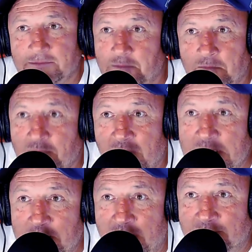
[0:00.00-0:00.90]
a
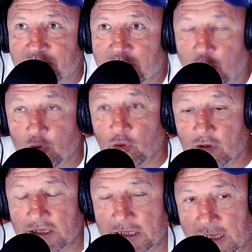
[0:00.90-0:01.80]
nightmare. But
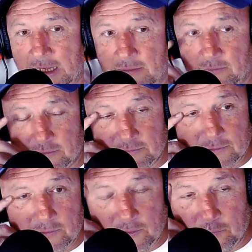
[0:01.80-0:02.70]
luckily, uh,
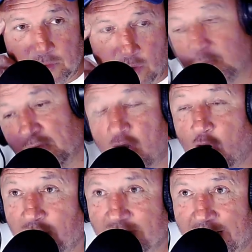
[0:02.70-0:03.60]
we got we got
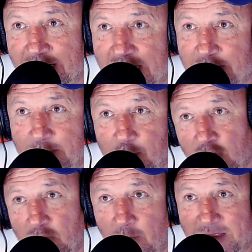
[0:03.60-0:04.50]
over there anyway. But
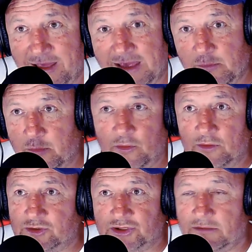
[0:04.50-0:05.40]
on the way there, we were
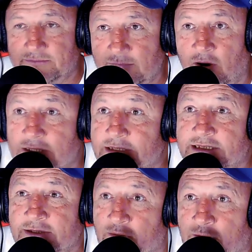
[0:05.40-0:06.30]
all just on it.
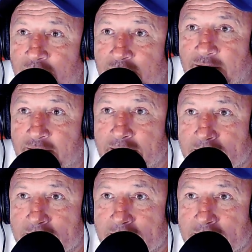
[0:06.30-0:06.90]
You know what I mean?